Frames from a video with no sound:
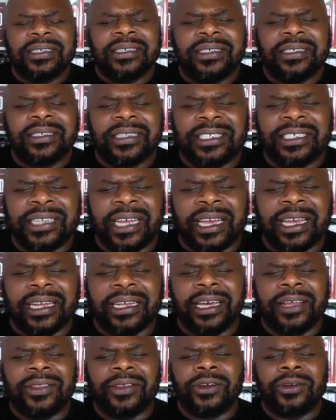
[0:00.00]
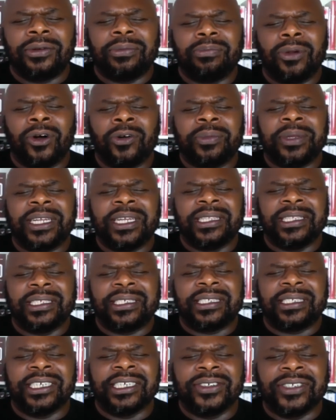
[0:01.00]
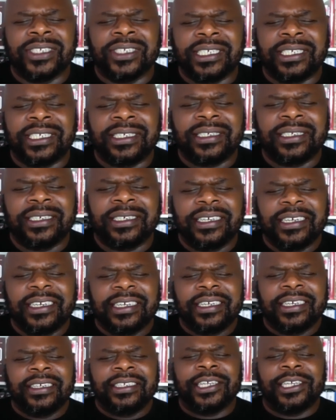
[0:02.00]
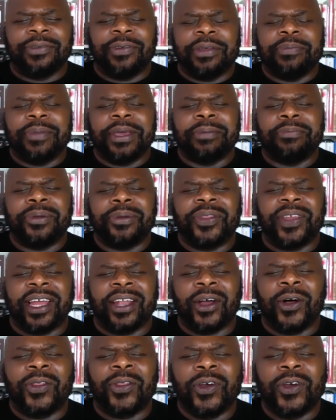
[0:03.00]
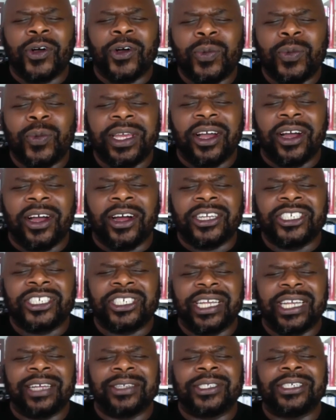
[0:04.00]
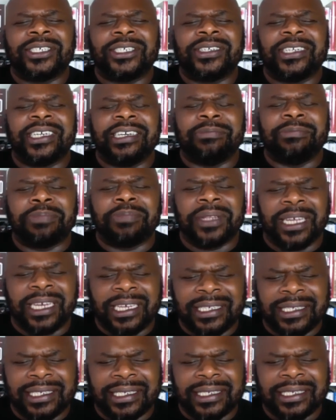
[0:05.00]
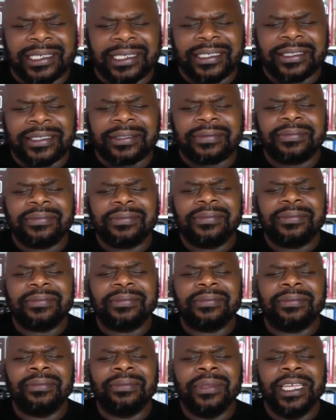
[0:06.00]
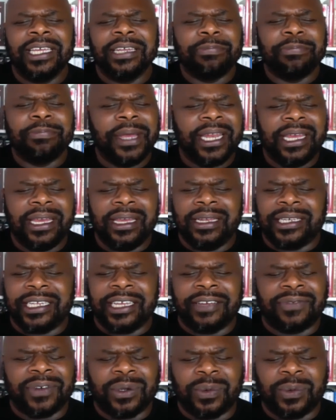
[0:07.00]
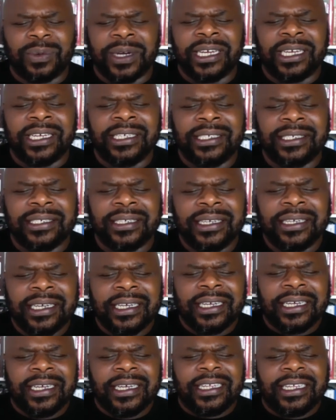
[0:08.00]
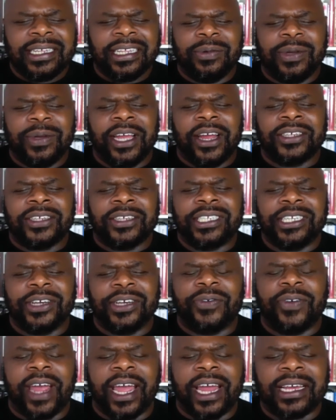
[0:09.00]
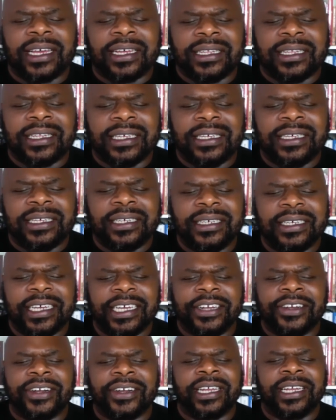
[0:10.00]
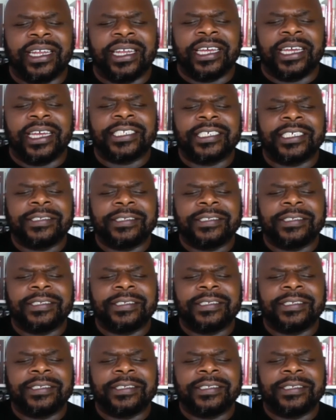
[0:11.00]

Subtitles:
Let's take another moment in the stillness to remember that although we are sheltered in place in many different ways, that we are still radically interconnected.